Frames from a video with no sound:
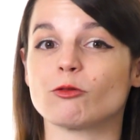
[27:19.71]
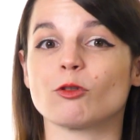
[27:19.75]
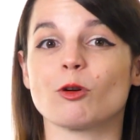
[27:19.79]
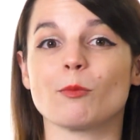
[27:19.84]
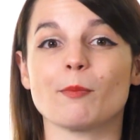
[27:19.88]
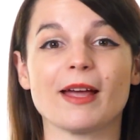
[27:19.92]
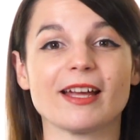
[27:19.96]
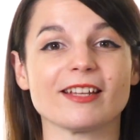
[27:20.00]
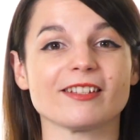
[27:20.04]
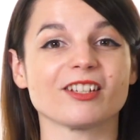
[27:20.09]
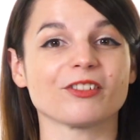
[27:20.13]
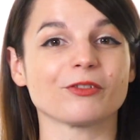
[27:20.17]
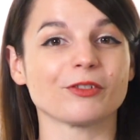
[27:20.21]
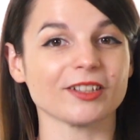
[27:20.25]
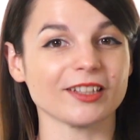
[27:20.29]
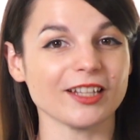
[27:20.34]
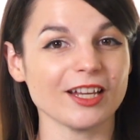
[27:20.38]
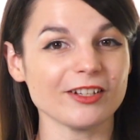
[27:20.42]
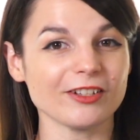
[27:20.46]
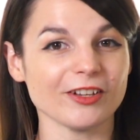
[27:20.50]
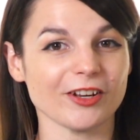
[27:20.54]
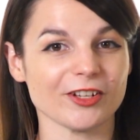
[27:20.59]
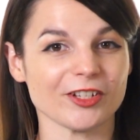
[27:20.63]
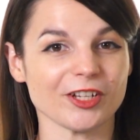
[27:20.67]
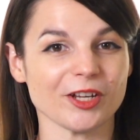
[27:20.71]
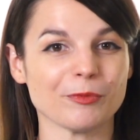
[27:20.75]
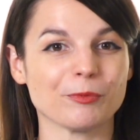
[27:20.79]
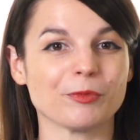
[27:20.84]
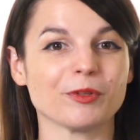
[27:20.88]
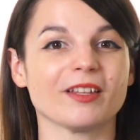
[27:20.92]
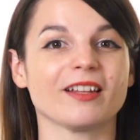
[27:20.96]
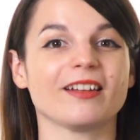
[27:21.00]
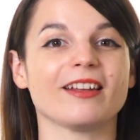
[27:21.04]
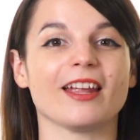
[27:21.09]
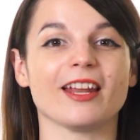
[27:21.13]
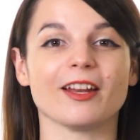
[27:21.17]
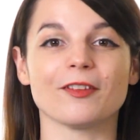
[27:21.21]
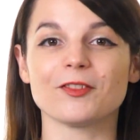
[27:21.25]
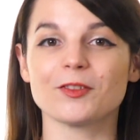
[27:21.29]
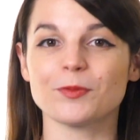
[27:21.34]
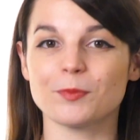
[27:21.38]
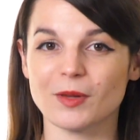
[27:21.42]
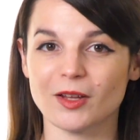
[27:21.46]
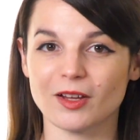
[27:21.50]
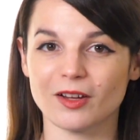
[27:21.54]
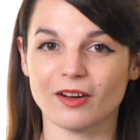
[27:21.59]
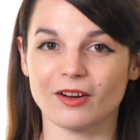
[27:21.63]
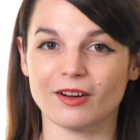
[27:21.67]
romantic relationship with a native
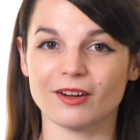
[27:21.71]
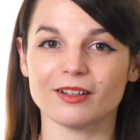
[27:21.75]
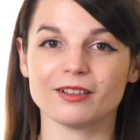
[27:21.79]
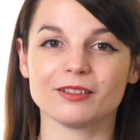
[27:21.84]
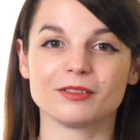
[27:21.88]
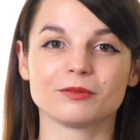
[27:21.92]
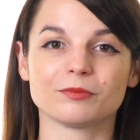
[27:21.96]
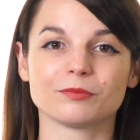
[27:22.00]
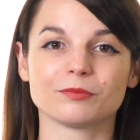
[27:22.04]
speaker.